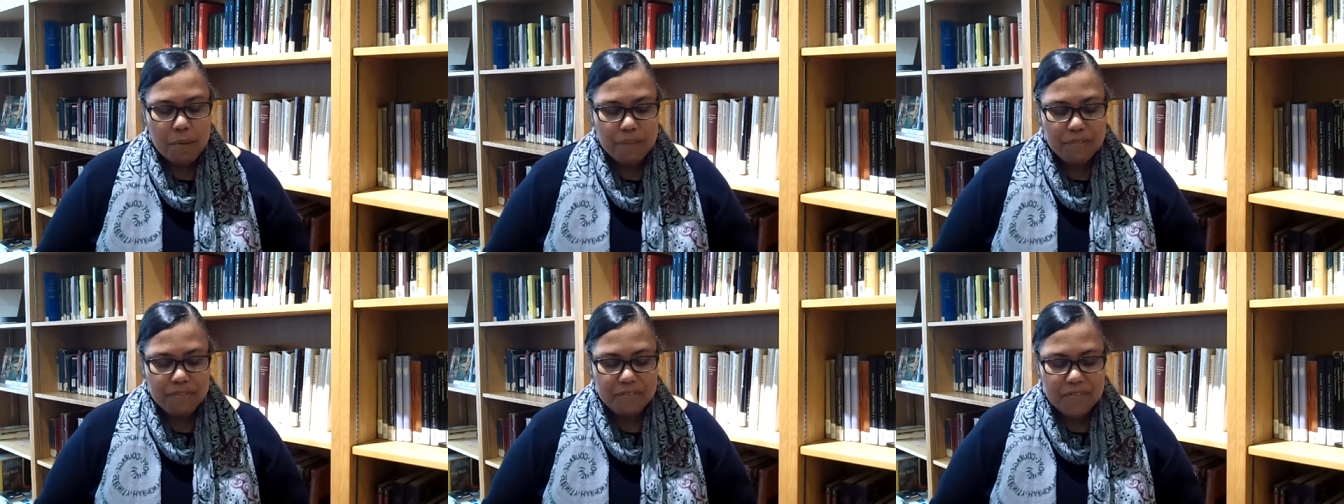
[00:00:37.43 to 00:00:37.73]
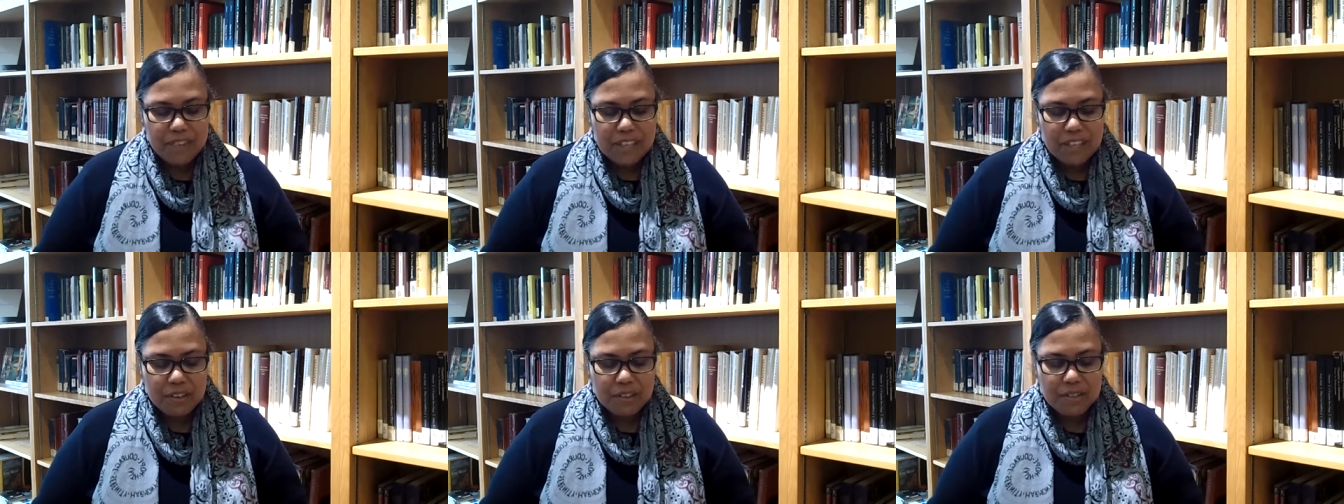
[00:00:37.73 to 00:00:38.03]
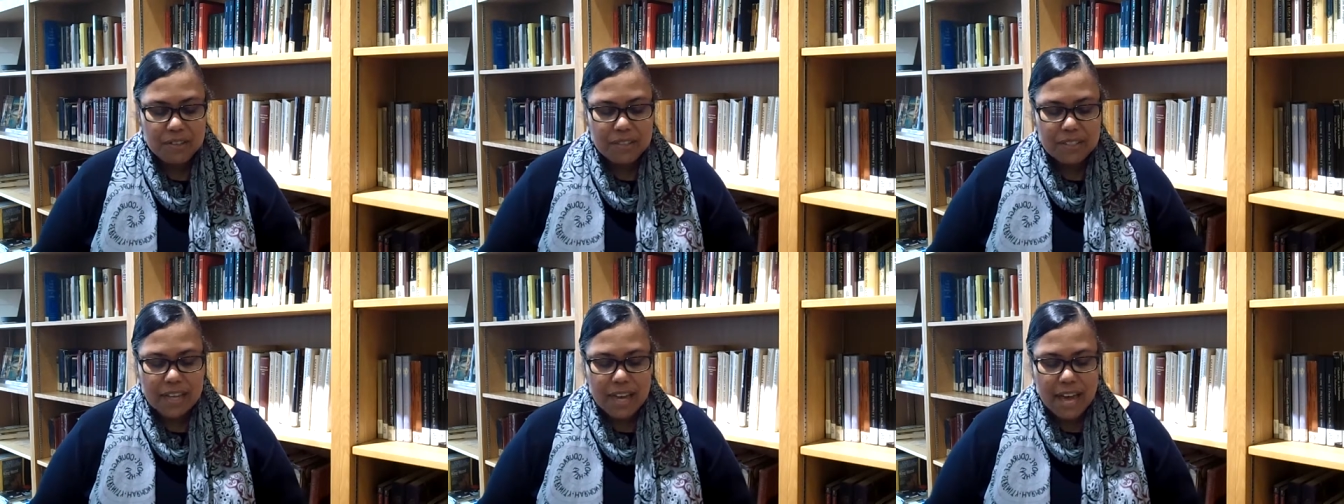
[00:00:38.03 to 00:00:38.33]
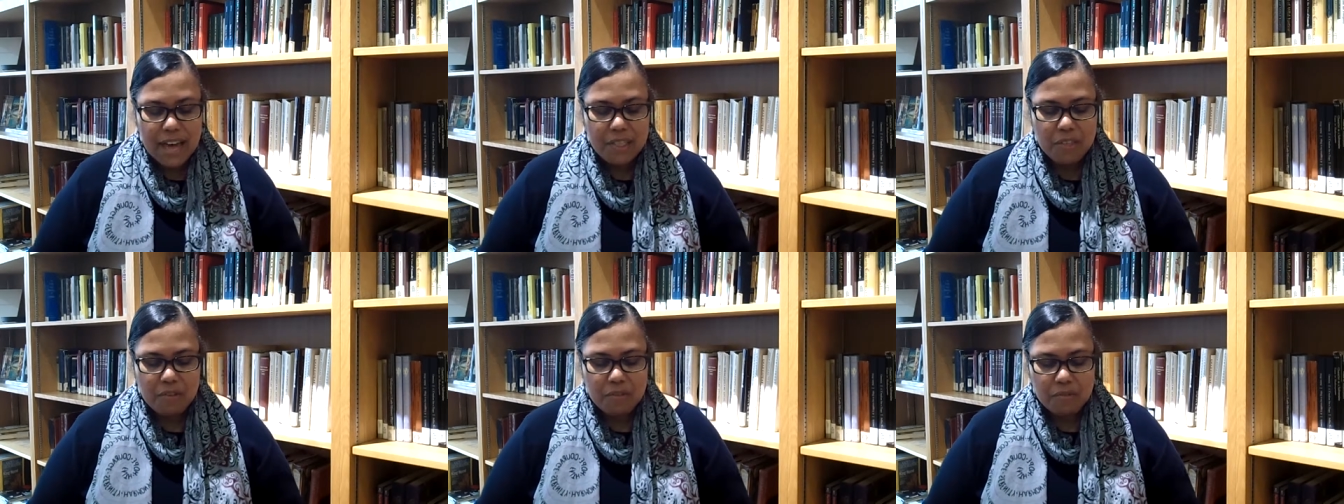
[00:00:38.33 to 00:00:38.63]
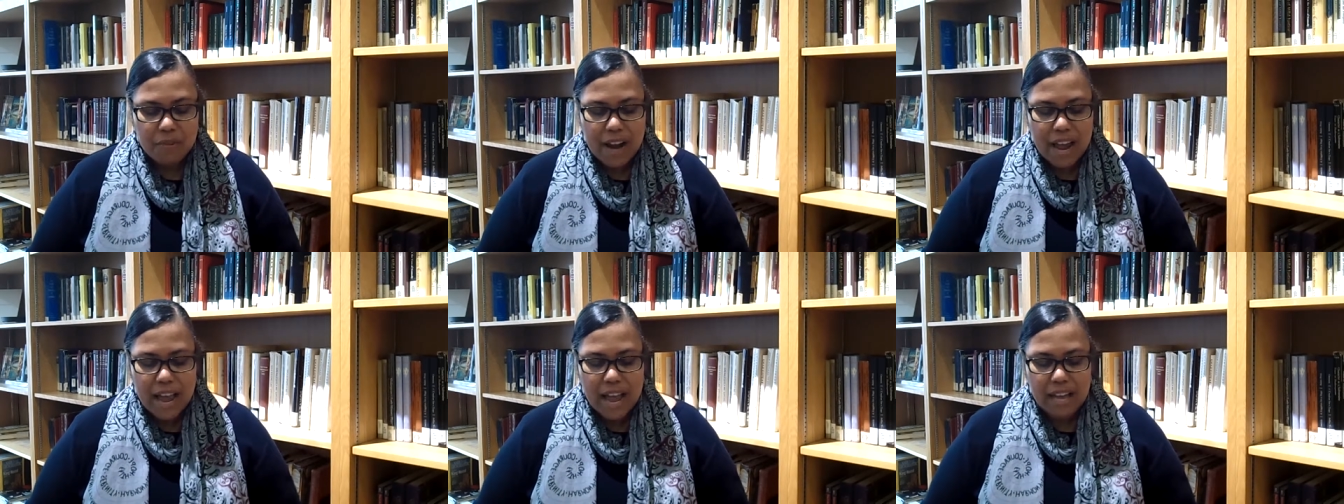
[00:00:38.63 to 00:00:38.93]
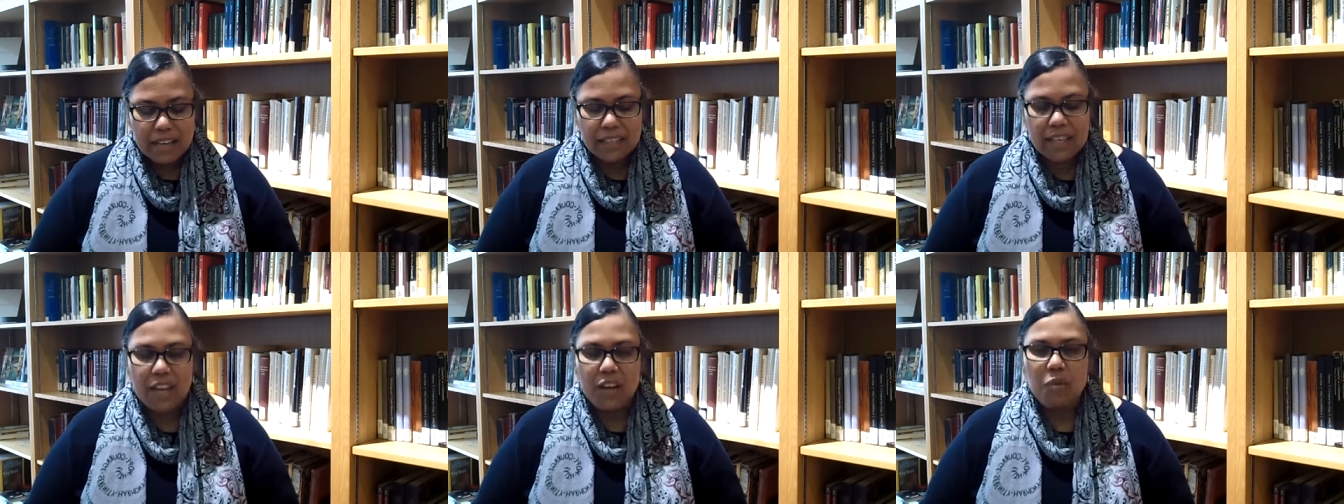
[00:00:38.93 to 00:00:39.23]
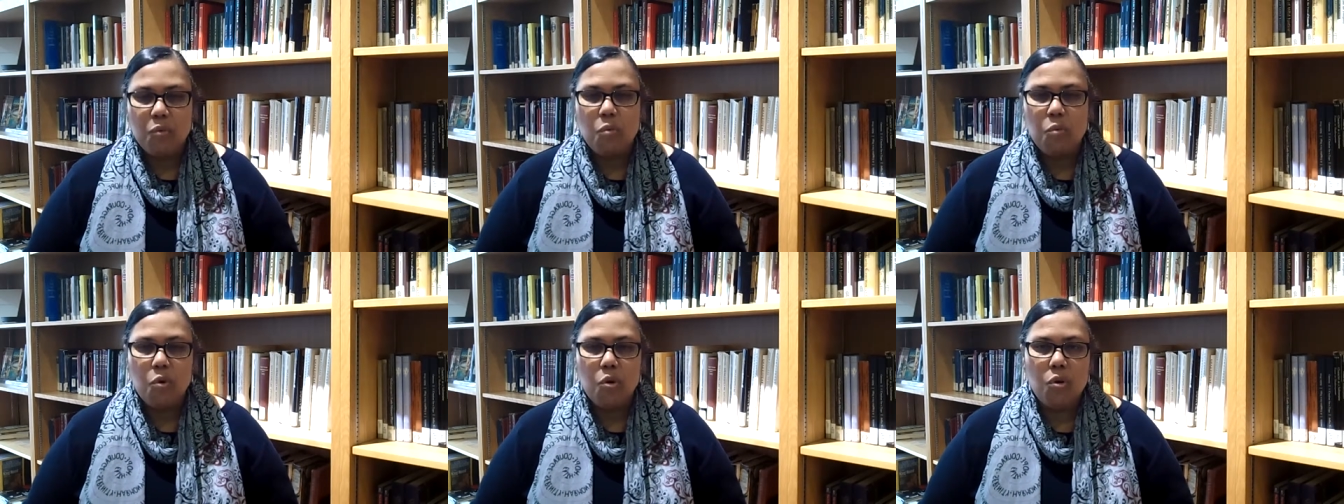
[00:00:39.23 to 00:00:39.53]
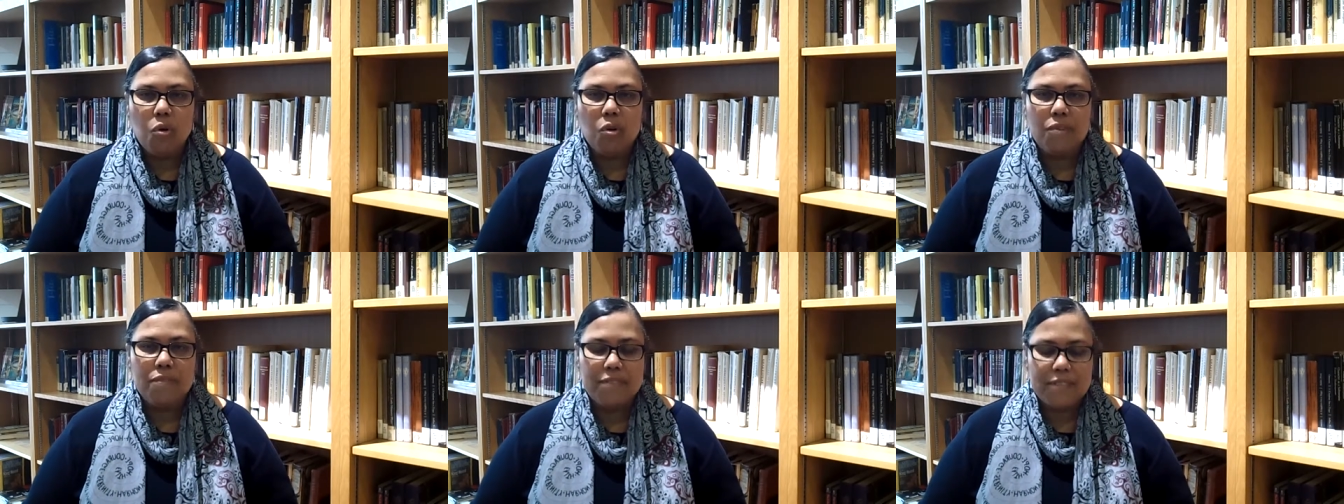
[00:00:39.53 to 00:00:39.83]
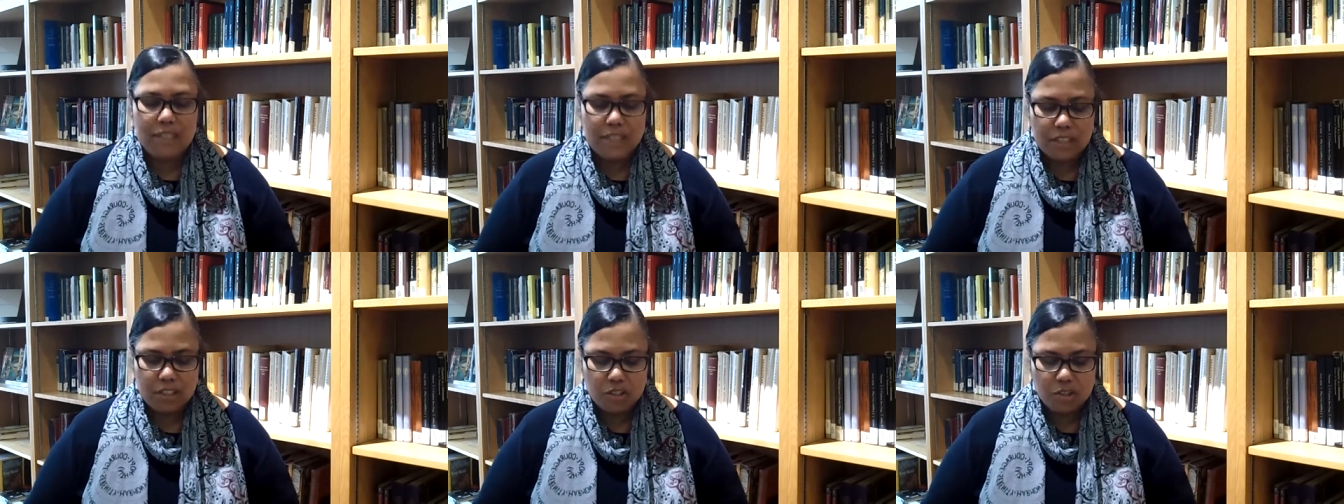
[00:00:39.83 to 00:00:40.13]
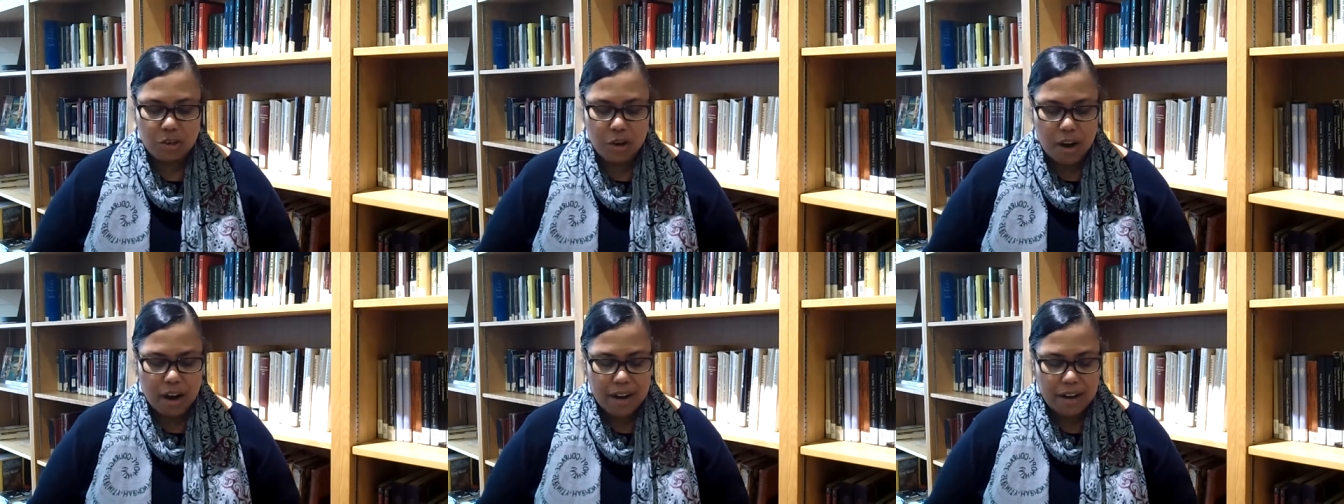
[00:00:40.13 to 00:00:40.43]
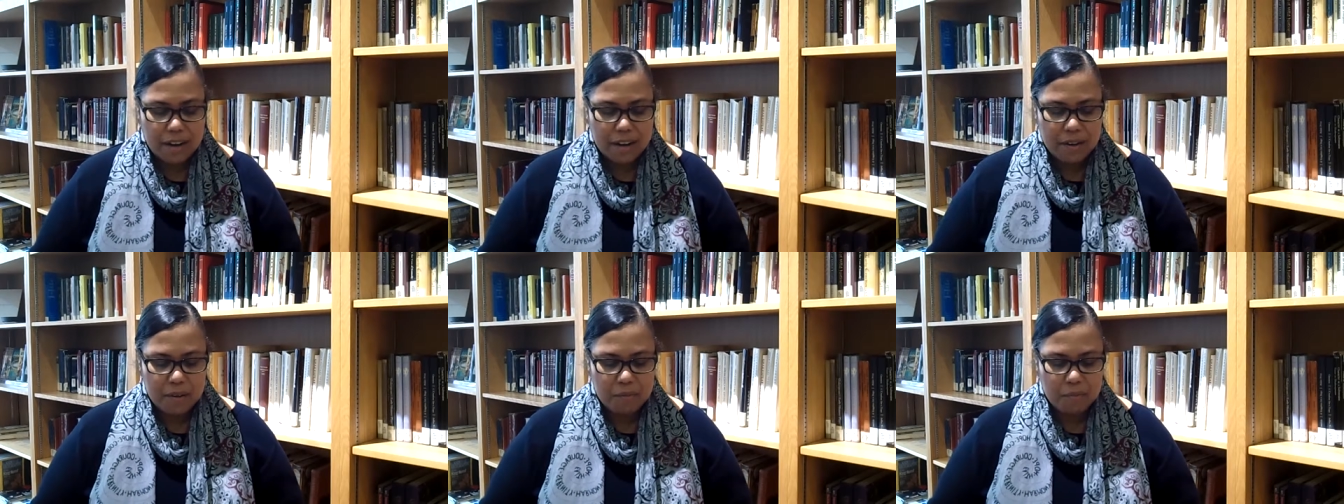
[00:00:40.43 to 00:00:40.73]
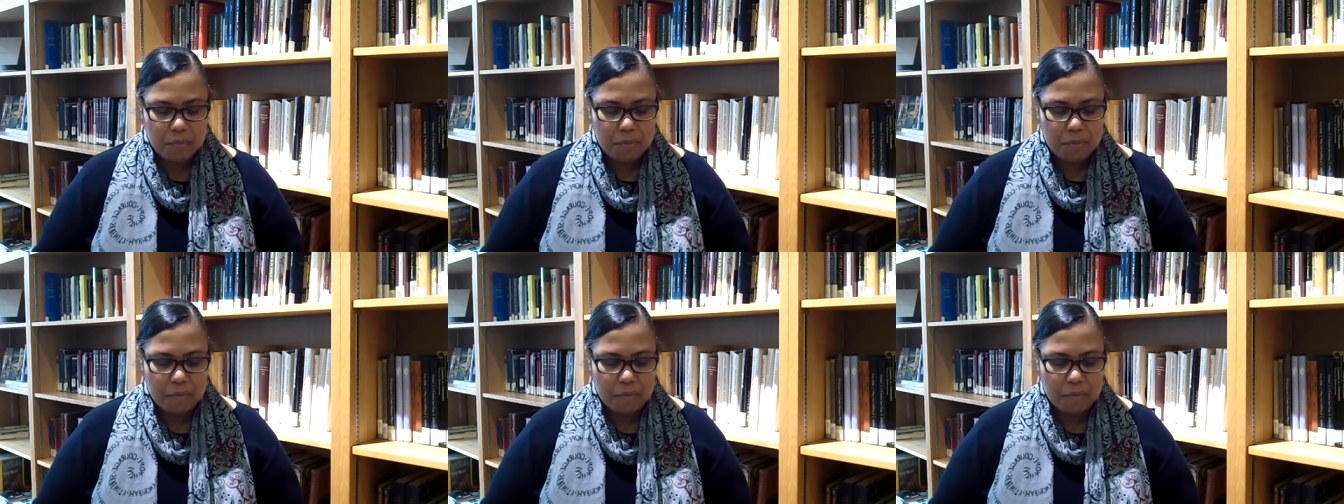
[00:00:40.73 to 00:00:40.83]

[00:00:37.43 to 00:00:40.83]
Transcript: but fears gather round like wolves in the dark.